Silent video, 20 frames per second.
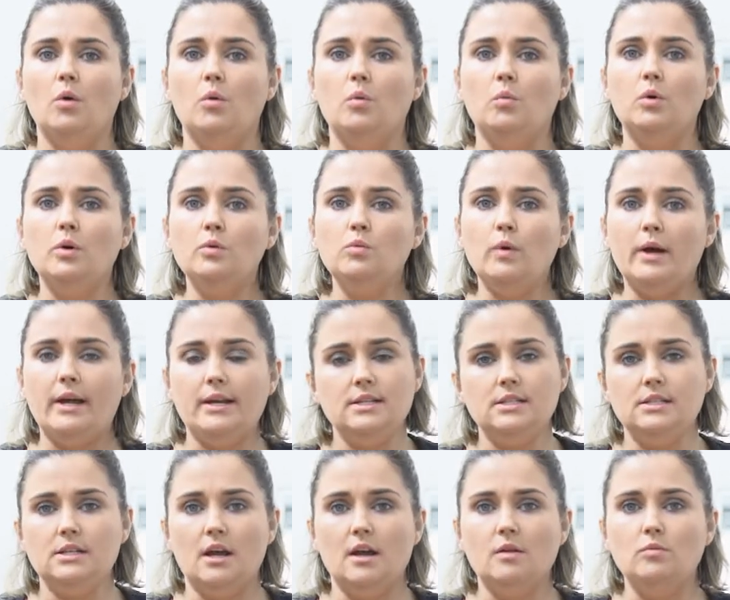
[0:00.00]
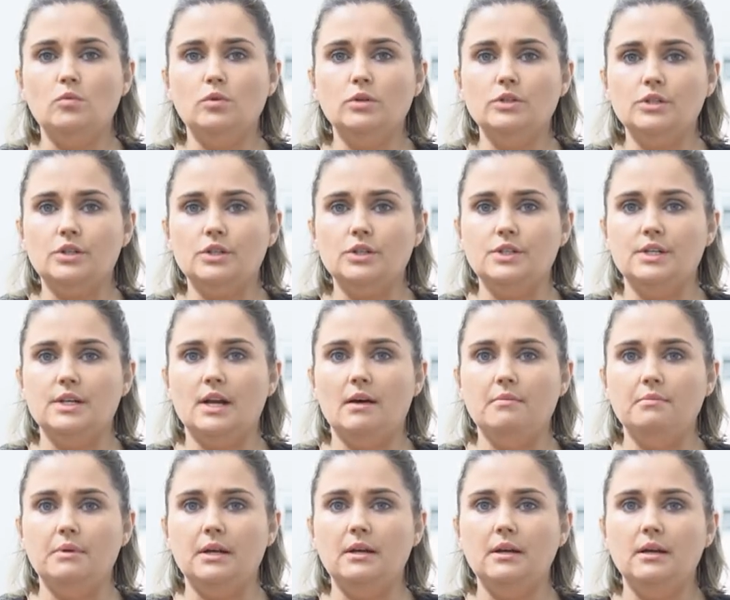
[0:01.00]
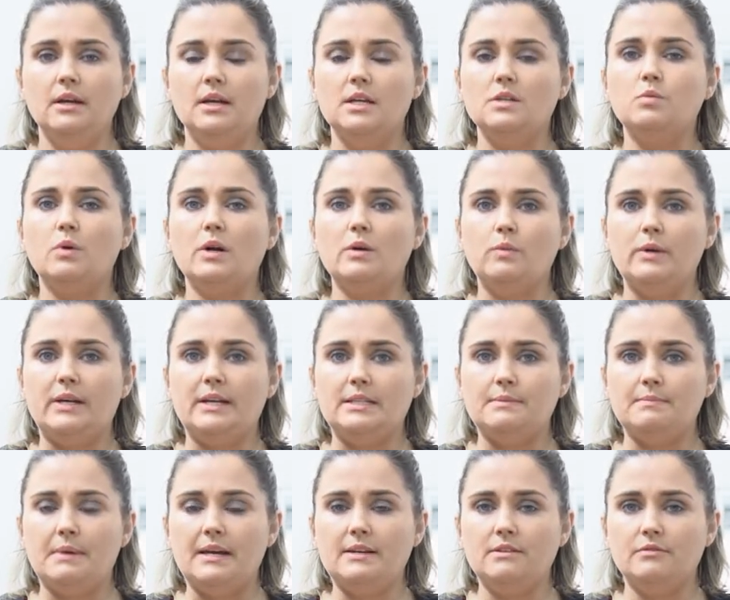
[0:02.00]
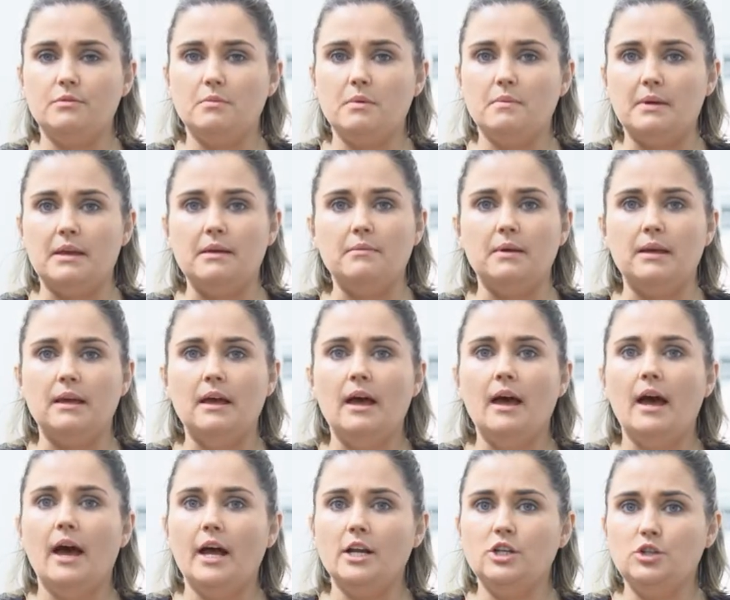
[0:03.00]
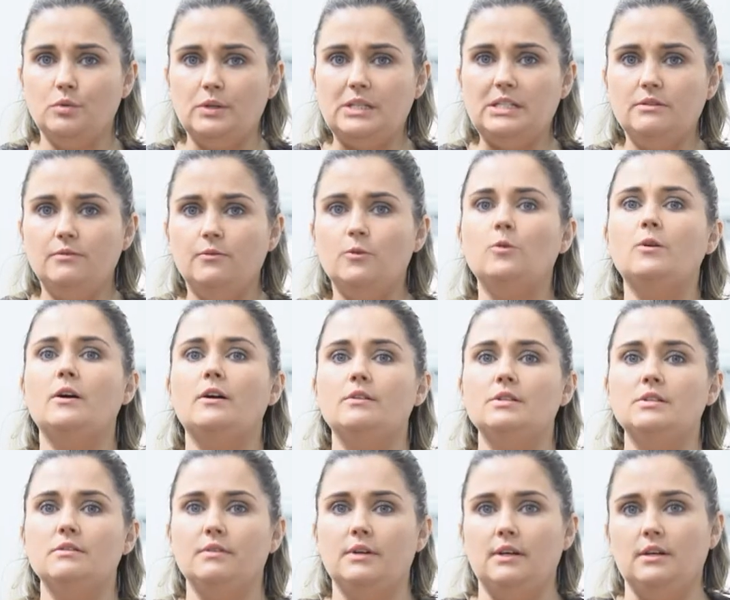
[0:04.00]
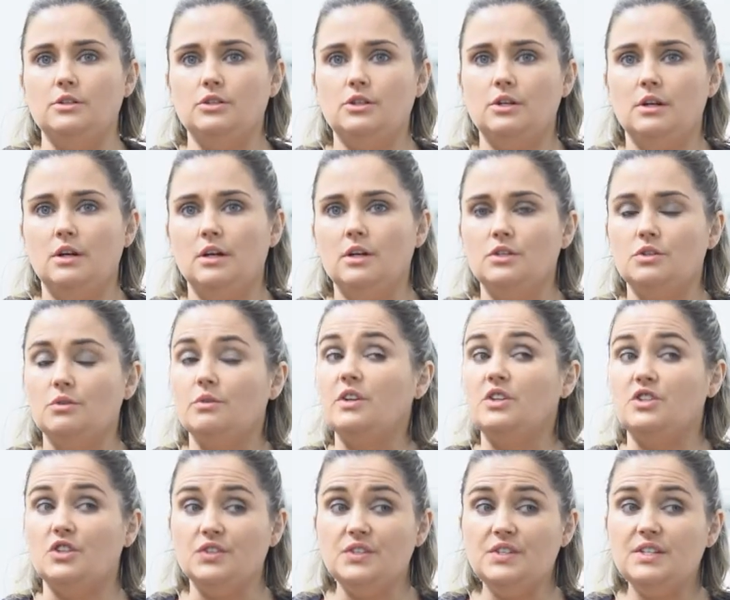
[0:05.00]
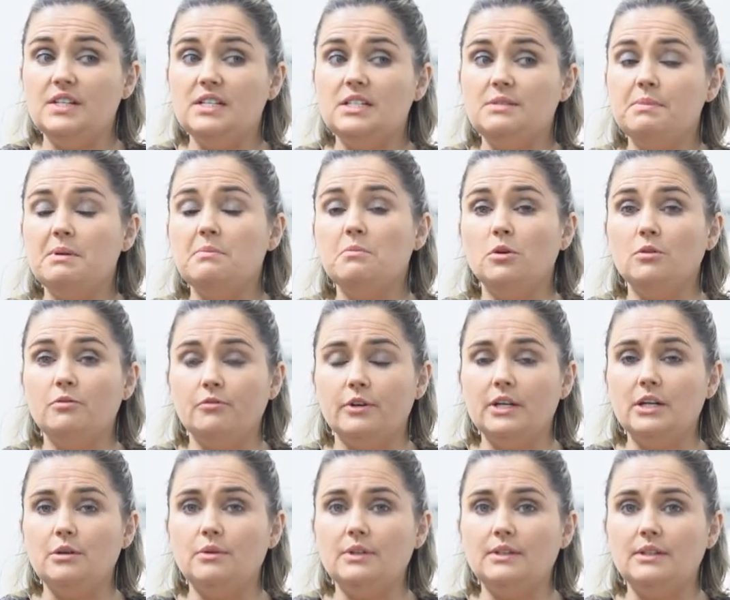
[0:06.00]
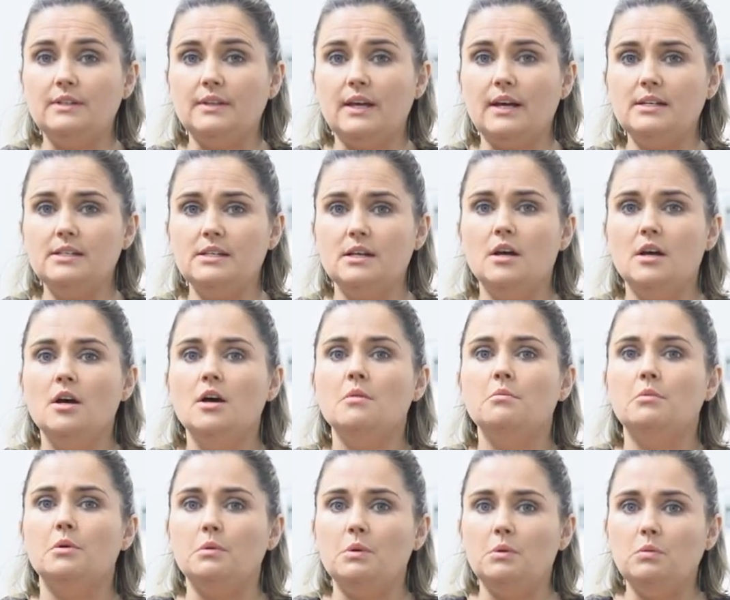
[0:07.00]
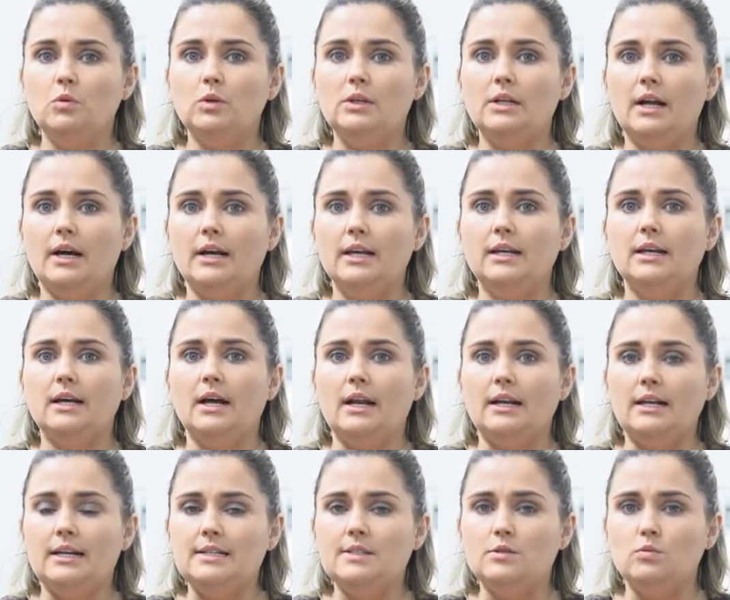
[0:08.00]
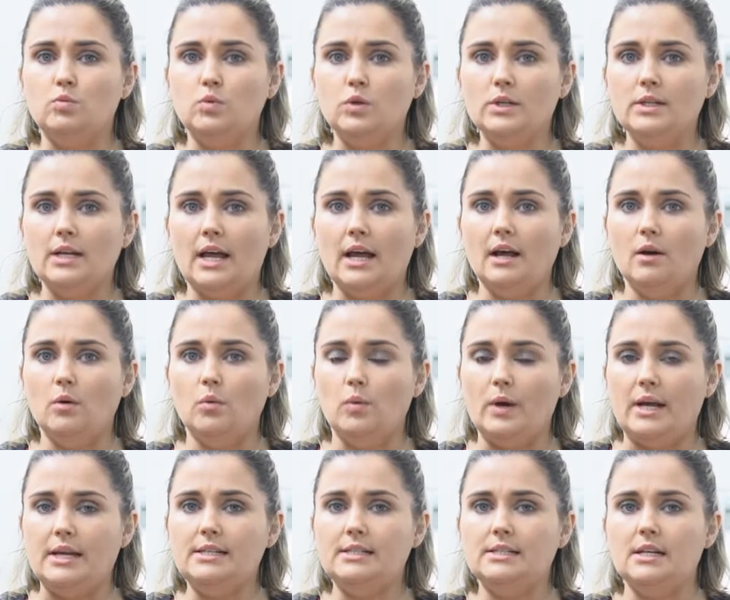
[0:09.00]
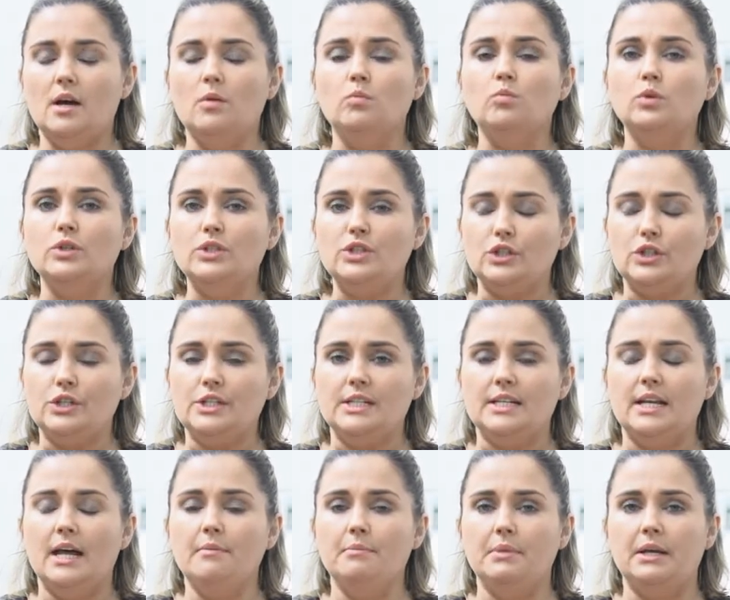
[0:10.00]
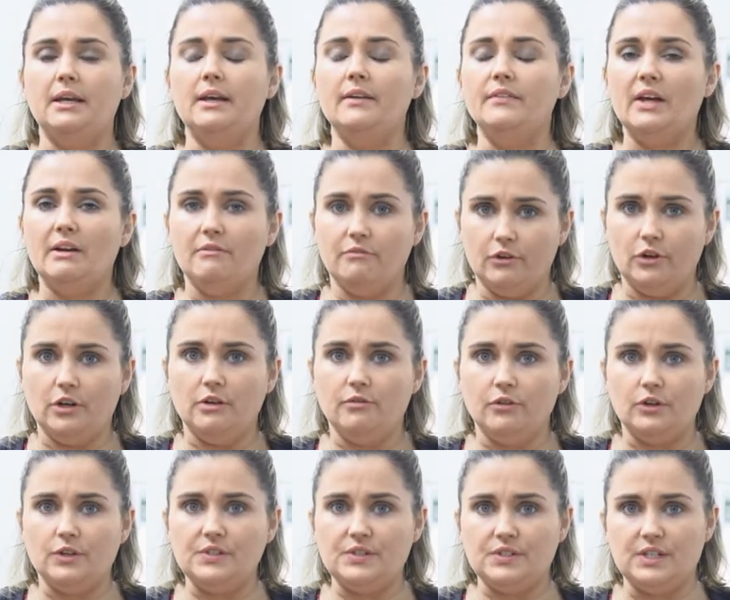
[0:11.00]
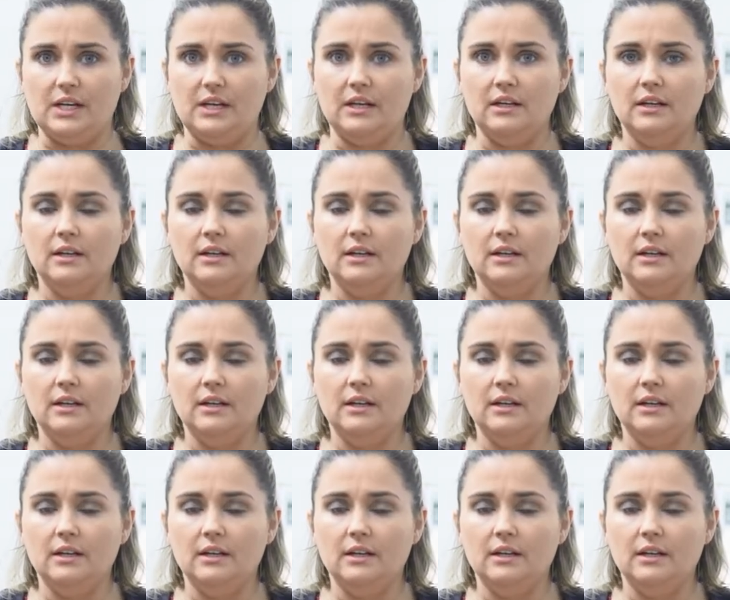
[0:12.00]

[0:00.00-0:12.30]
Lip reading: One wet and one dirty nappy is what we expect from a baby at 24 hours of age. So there doesn't need to be more frequent than that, but we would like at least one wet and one dirty nappy in that very first day.